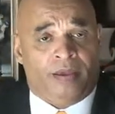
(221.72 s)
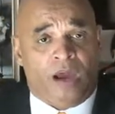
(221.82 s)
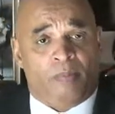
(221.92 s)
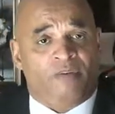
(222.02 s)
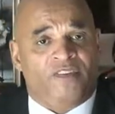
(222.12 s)

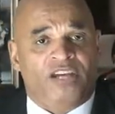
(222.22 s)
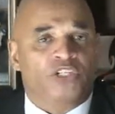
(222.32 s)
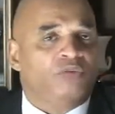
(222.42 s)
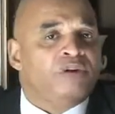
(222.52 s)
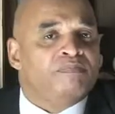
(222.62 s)
A
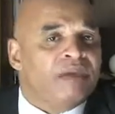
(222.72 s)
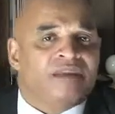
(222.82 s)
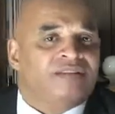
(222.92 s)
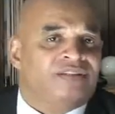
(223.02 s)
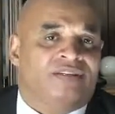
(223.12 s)
professional in
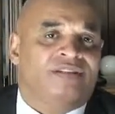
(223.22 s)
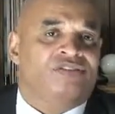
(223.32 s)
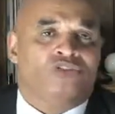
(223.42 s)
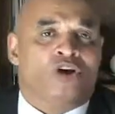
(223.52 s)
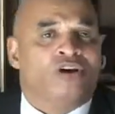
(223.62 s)
medicine
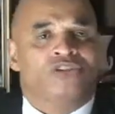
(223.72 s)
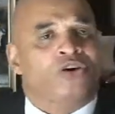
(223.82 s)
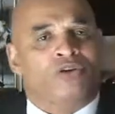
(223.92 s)
starts